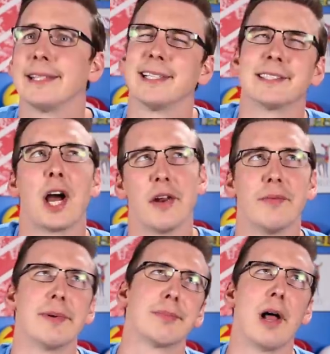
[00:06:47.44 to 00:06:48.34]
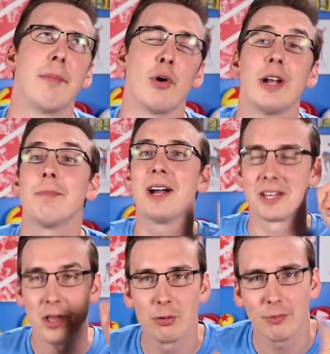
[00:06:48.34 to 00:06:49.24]
guess that's kind of a big plot point.
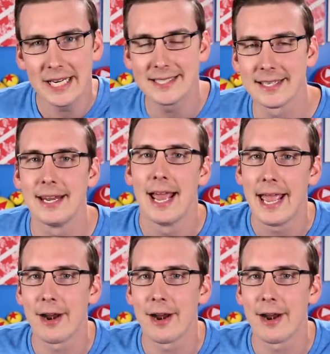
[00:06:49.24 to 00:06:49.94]
But the reason